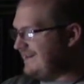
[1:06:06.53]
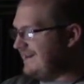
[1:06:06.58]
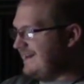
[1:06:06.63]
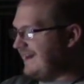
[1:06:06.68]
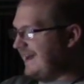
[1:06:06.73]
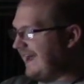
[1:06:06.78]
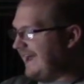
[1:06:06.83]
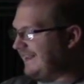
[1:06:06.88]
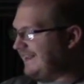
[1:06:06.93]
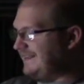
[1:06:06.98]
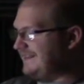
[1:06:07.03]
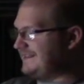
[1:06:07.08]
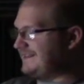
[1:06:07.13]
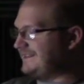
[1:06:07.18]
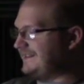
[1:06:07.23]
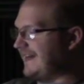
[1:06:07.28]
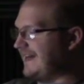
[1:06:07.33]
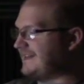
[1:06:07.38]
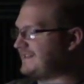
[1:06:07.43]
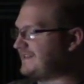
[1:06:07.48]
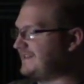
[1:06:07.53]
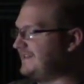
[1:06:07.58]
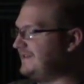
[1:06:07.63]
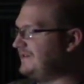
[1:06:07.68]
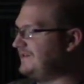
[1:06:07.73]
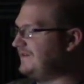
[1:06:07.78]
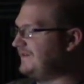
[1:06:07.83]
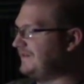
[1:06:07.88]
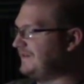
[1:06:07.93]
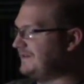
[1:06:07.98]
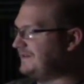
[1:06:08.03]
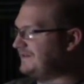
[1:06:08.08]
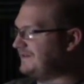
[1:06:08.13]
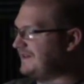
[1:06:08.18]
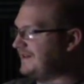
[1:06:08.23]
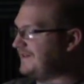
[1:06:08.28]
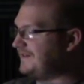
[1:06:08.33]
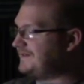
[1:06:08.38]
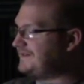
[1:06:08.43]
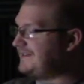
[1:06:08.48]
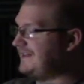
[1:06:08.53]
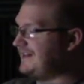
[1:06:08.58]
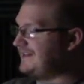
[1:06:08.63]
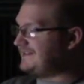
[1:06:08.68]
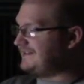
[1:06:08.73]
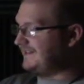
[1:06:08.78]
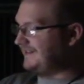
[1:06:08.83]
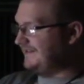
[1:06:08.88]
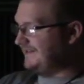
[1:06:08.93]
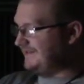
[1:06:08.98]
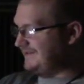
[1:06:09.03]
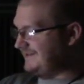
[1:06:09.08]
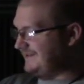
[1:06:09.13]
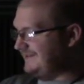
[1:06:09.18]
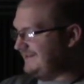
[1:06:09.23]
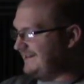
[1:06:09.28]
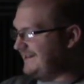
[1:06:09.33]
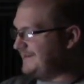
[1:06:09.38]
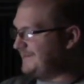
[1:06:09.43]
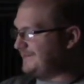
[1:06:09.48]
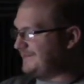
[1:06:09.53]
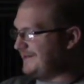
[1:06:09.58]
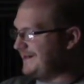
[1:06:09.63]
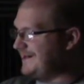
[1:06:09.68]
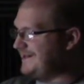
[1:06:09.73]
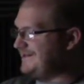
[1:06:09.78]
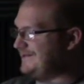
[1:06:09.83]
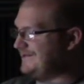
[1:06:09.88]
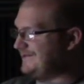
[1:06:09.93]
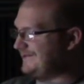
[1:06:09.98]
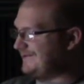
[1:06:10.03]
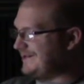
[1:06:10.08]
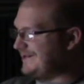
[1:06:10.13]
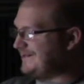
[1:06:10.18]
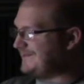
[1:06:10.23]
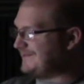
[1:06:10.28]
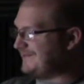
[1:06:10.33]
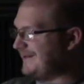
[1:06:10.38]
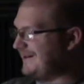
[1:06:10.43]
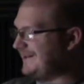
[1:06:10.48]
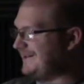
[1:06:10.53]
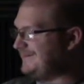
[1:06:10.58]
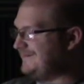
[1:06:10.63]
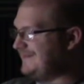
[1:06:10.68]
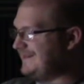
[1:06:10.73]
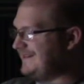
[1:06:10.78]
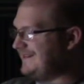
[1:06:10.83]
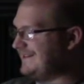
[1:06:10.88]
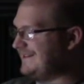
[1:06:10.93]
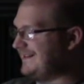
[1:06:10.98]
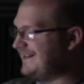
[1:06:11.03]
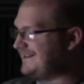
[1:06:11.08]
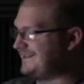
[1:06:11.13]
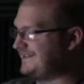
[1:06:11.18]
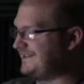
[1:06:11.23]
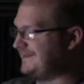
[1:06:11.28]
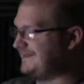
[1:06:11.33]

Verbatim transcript: At uh, least that's the new view of Testicuzzi, a brand new groundbreaking mini hot tub